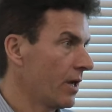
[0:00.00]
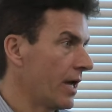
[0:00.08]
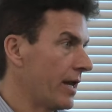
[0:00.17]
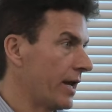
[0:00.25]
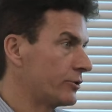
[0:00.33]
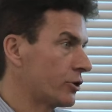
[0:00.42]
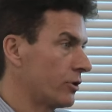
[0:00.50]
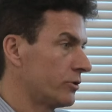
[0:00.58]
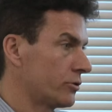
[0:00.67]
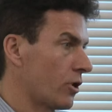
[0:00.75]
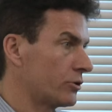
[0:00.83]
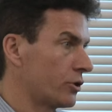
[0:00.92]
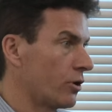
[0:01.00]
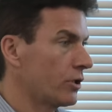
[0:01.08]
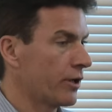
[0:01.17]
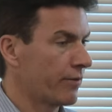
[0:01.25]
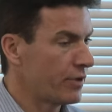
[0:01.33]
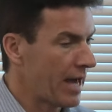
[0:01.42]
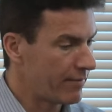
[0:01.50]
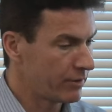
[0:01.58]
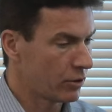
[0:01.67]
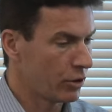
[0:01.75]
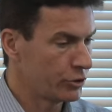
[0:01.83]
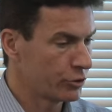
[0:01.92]
And I talked earlier, if you have a
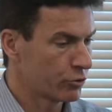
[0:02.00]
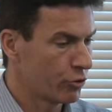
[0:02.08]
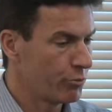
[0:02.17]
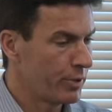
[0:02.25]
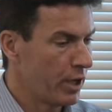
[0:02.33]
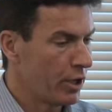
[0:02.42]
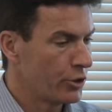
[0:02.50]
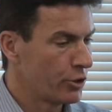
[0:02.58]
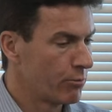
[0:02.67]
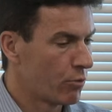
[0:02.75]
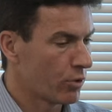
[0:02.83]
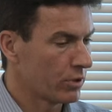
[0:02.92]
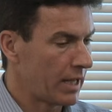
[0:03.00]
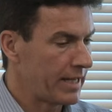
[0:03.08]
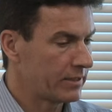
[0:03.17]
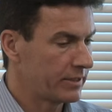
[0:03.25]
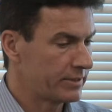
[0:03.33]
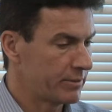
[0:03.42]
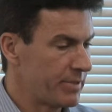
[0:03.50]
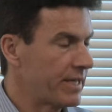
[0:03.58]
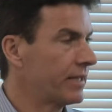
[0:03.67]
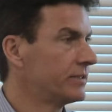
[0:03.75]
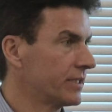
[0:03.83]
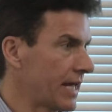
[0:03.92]
larger group, you're more likely to
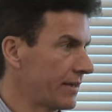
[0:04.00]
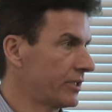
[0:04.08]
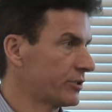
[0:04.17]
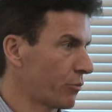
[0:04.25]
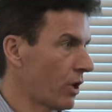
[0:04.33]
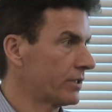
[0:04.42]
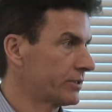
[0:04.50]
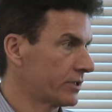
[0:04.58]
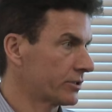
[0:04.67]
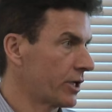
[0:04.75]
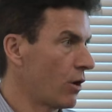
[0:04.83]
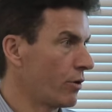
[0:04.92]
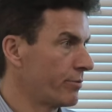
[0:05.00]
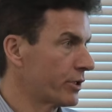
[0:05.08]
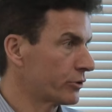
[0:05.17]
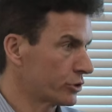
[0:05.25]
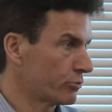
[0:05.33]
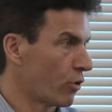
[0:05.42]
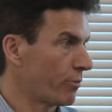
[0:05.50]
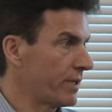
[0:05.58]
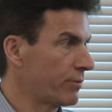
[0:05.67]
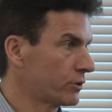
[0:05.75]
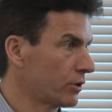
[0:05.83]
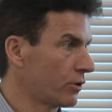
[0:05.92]
begin to get this process going because there's more
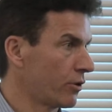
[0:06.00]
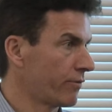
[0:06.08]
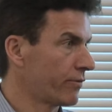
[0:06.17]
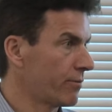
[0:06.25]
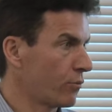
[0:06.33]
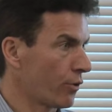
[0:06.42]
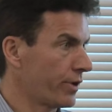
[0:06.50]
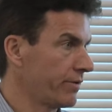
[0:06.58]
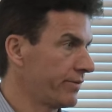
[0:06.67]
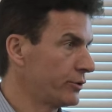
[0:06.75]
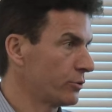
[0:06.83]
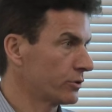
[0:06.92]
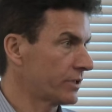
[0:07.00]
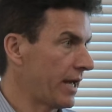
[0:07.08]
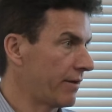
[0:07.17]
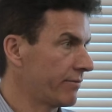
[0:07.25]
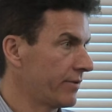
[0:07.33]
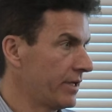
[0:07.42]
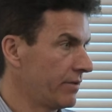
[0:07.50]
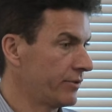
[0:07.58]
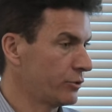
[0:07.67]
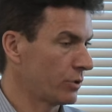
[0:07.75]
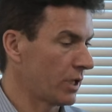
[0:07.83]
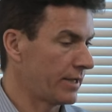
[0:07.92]
people to learn from, more individuals to have
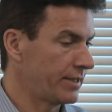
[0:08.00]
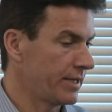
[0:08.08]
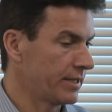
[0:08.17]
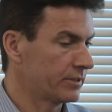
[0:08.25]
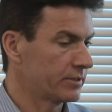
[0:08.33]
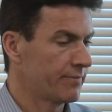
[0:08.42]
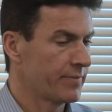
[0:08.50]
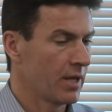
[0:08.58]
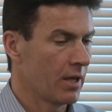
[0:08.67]
individual ideas.